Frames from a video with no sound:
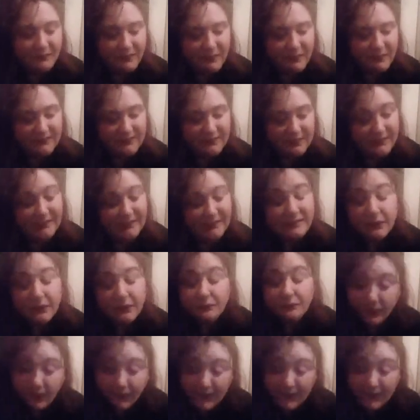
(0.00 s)
since I've
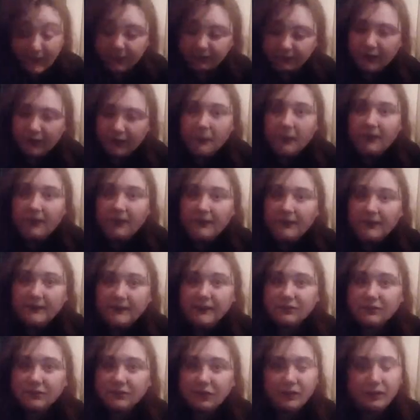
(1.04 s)
realised that I'm
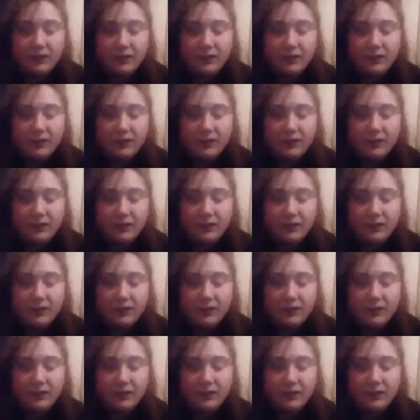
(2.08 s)
asexual,